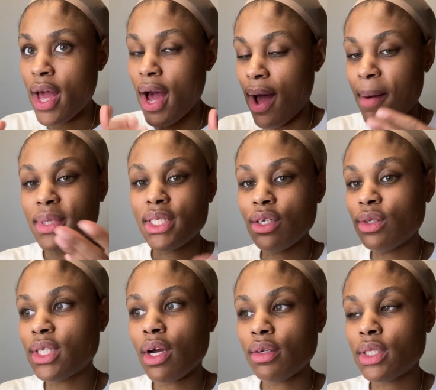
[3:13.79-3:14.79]
I'm gonna still
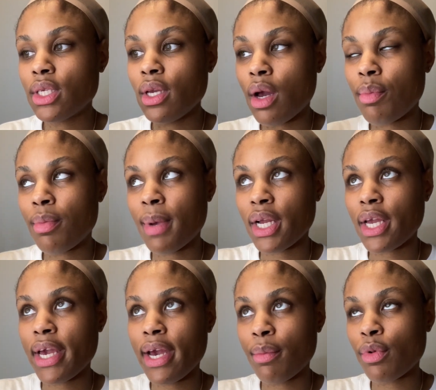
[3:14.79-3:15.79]
talk to y'all, but my
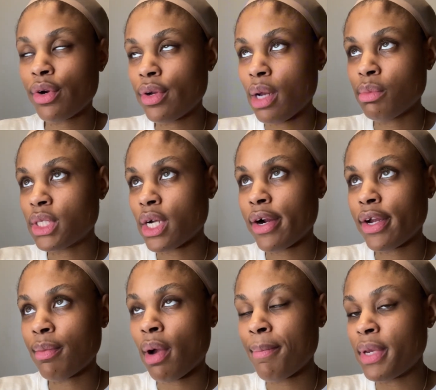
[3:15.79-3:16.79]
camera, I'm sorry,
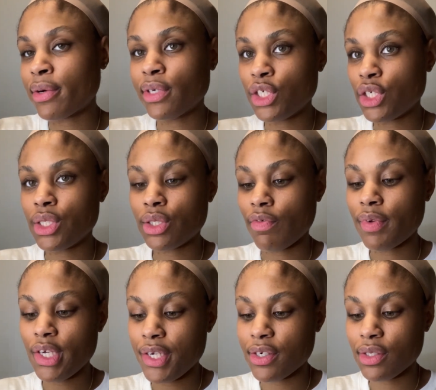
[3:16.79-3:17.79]
my mirror is just over
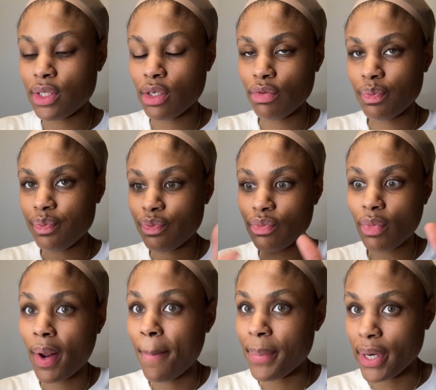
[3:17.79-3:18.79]
here, so
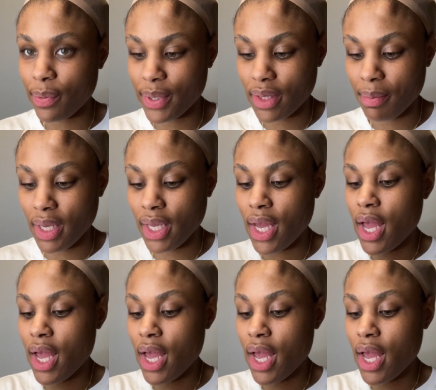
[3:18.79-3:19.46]
bear with me.